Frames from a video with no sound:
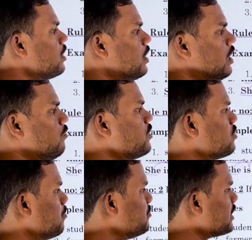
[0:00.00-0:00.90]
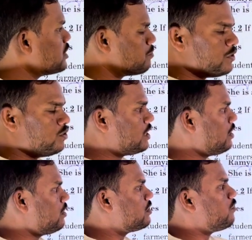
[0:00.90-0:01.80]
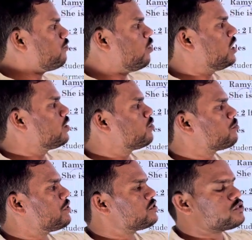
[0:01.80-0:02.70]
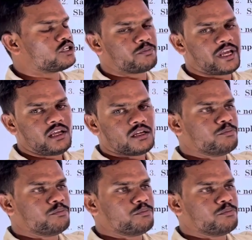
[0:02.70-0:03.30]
If the subject is plural, the following verb also should be